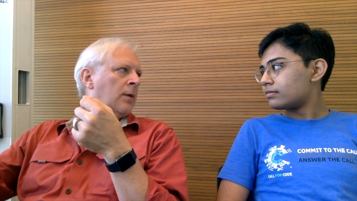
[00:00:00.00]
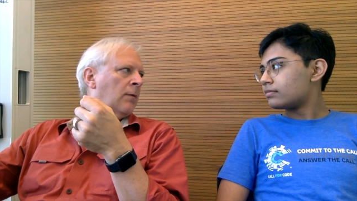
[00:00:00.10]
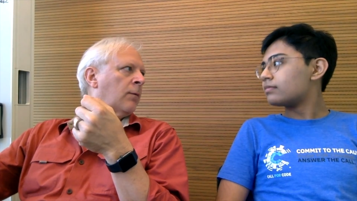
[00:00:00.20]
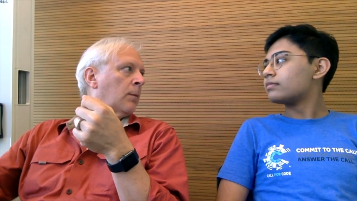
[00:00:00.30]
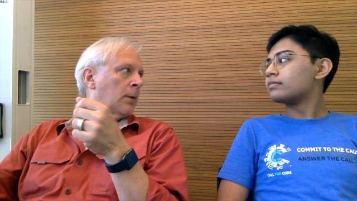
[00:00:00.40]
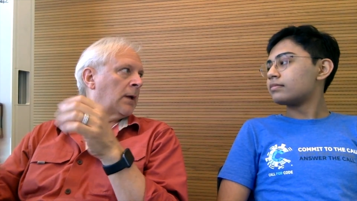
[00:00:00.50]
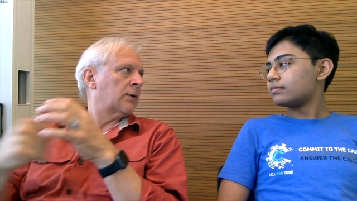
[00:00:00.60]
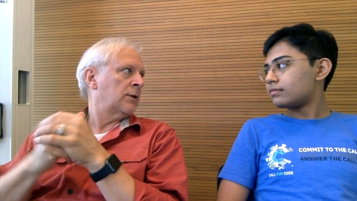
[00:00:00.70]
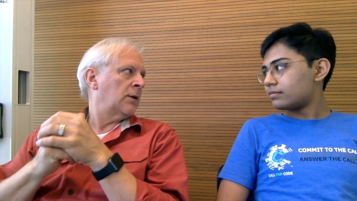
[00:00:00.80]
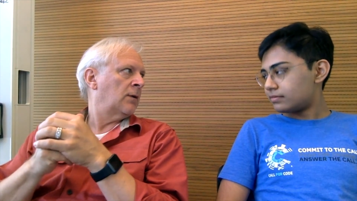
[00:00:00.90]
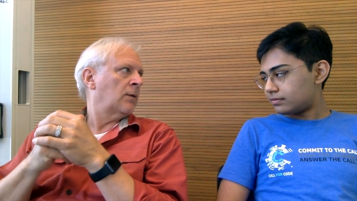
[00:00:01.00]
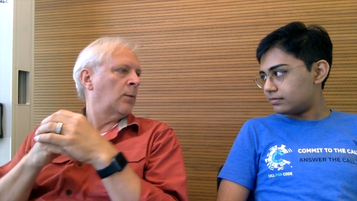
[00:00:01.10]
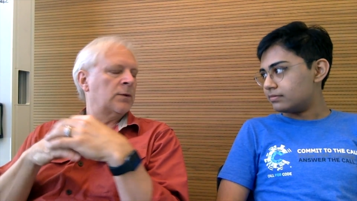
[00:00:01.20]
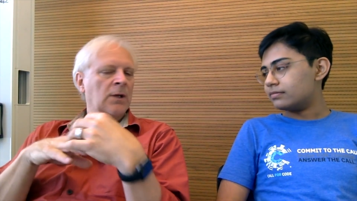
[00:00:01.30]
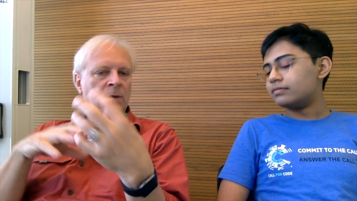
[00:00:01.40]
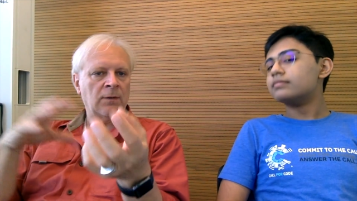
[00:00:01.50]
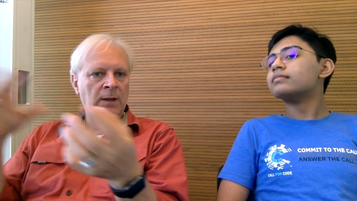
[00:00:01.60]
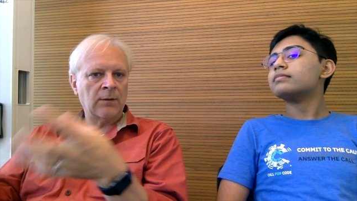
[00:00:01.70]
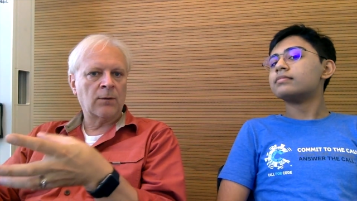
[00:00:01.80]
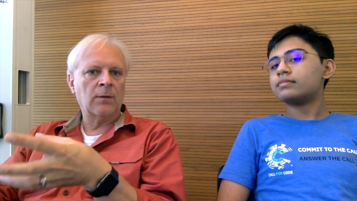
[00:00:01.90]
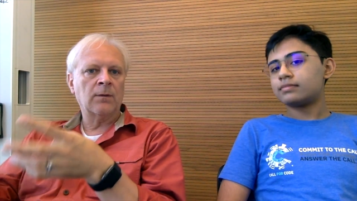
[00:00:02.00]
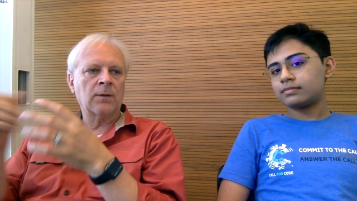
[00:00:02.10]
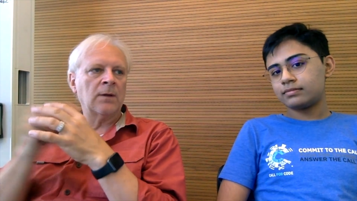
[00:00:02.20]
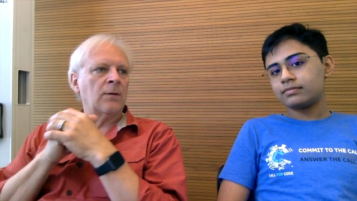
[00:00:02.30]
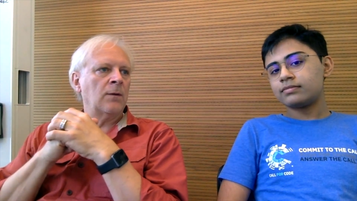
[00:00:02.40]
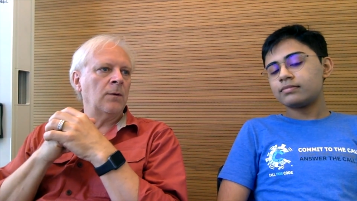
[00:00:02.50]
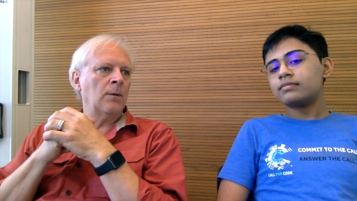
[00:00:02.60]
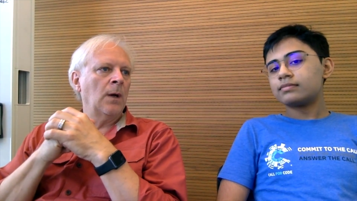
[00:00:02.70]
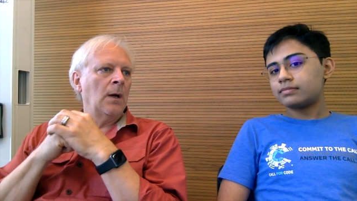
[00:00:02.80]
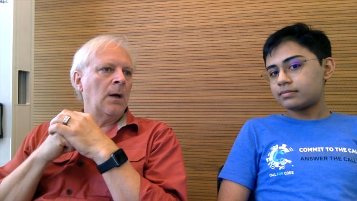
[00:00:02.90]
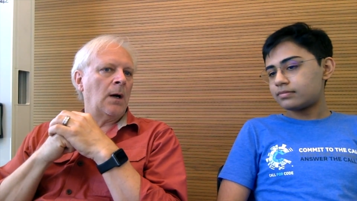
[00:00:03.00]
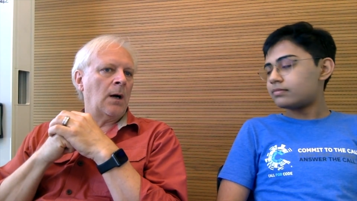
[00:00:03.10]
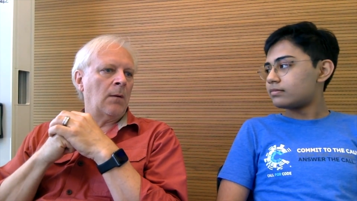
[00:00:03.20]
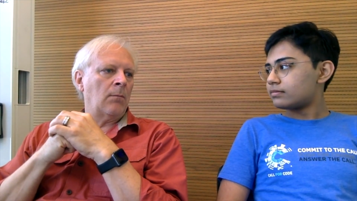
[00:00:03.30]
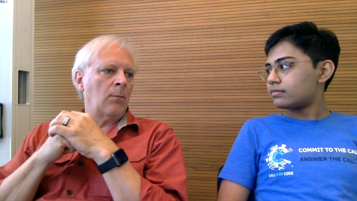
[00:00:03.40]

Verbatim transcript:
Speaker 1: them for production use. In mm. which case, you now turn this into um,